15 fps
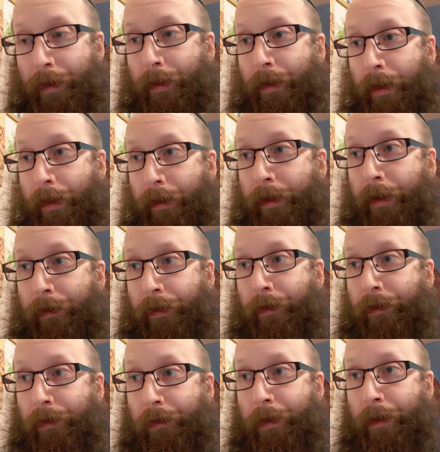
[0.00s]
delight in the
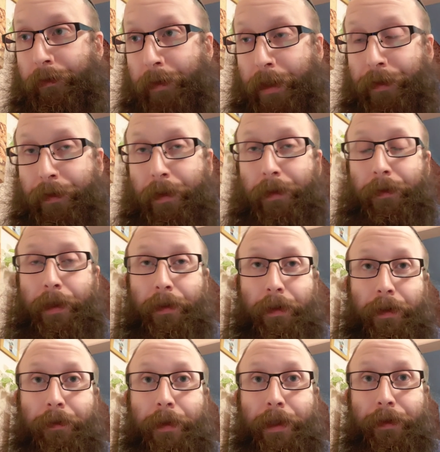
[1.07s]
fulfillment of mitzvahs. One of
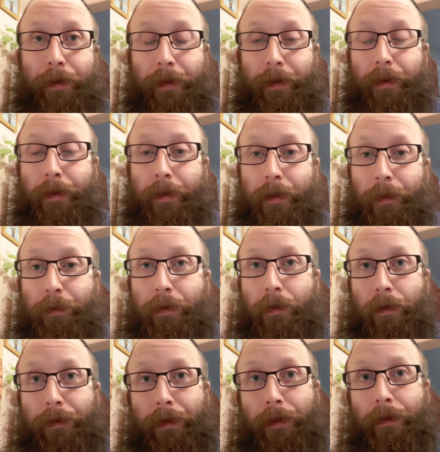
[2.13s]
those mitzvahs is
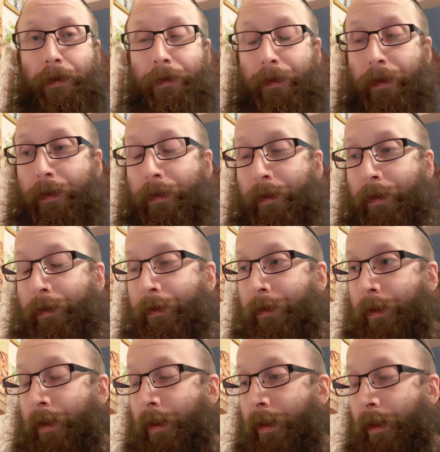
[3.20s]
puravu, of
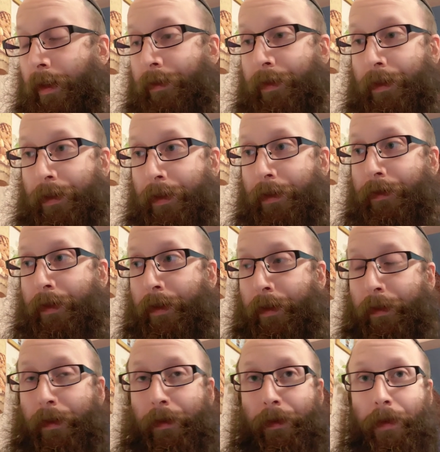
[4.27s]
having children
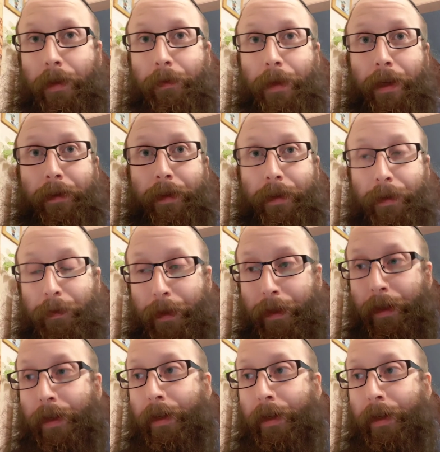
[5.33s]
in marriage, but